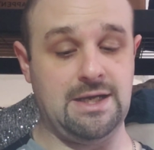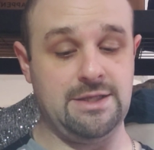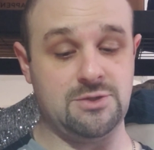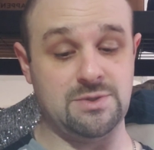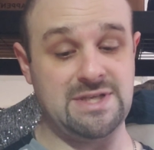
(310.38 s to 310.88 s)

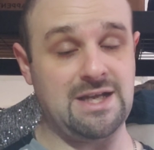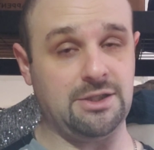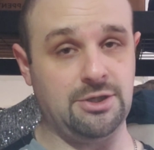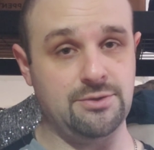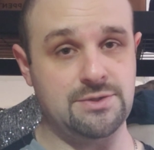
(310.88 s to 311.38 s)
this was not
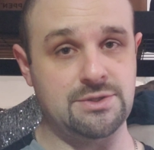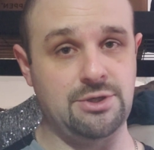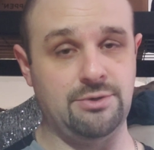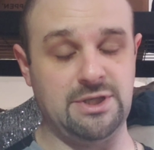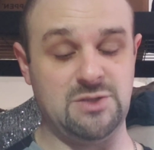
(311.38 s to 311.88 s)
close.
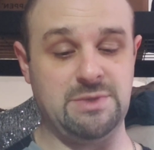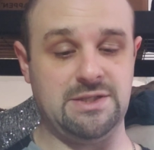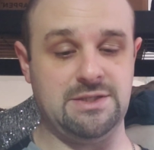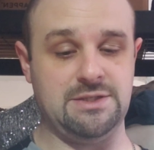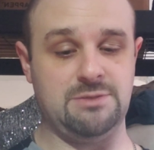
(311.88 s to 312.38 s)
No one
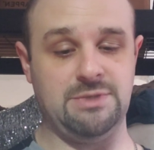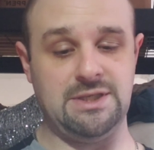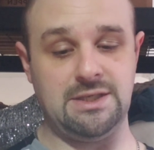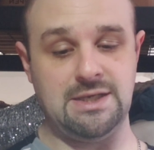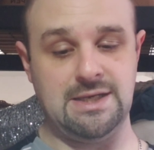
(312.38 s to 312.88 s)
expected it to
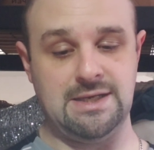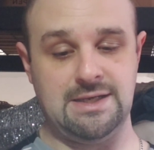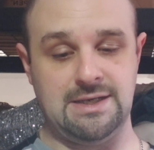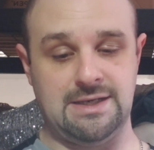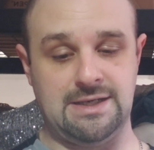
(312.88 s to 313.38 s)
be.
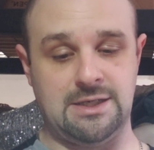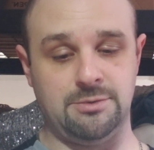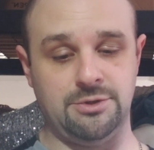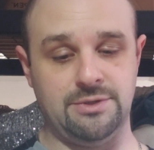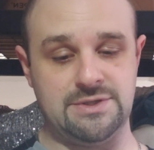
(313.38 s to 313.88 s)

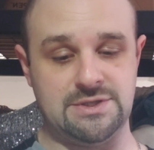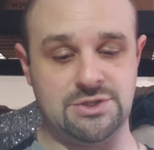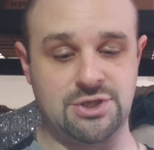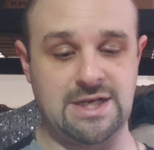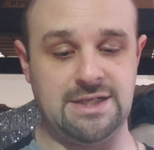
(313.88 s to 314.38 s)
Lewis is
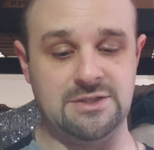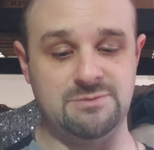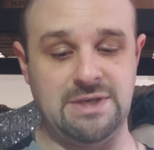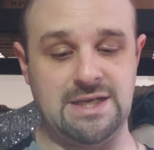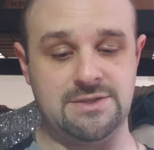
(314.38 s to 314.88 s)
trying his
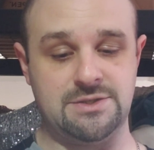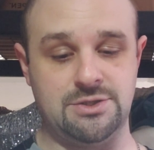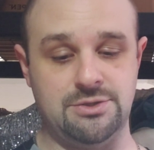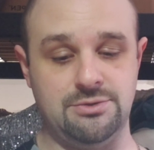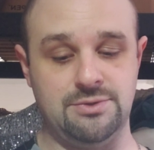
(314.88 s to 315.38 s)
best
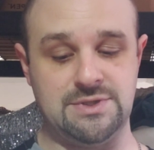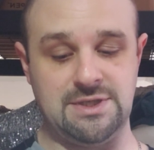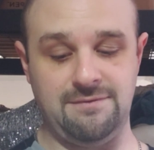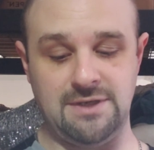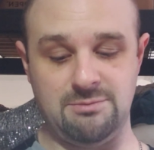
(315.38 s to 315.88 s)
to
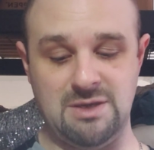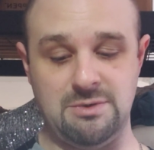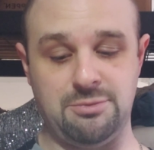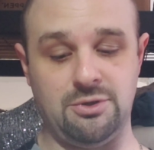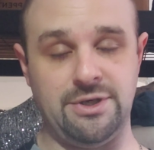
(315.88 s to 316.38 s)
see if he can maybe
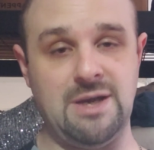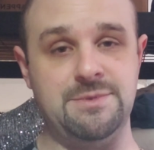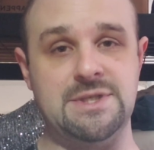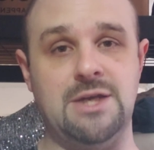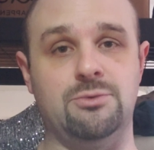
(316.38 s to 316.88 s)
pull an
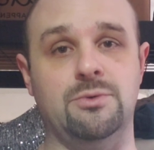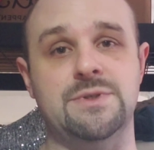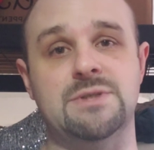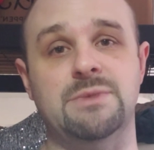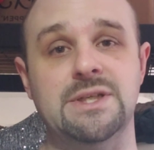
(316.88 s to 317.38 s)
upset,
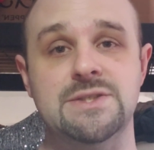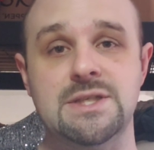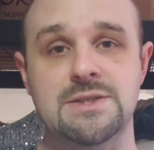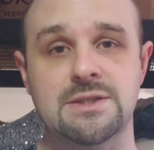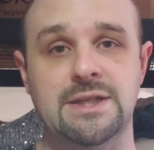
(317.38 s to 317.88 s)
ruin somebody's
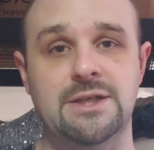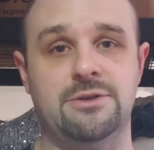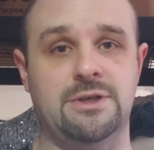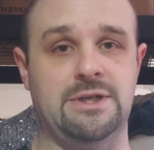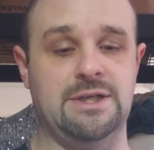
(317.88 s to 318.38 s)
season
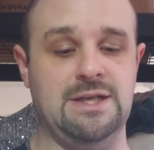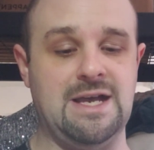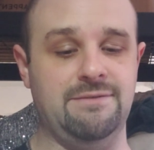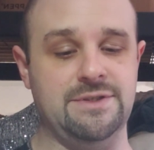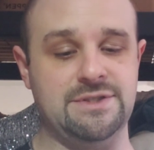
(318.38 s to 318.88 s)
later on.
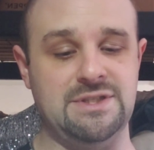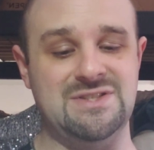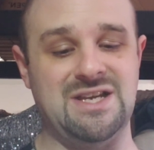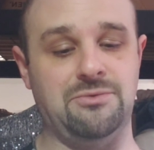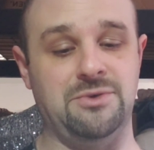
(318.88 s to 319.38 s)
Obviously,
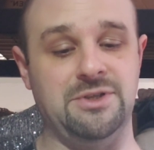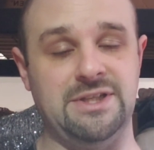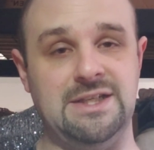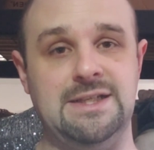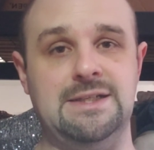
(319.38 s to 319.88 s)
he's not
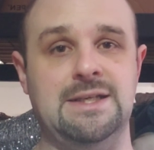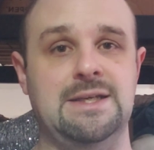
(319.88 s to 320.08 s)
really in it,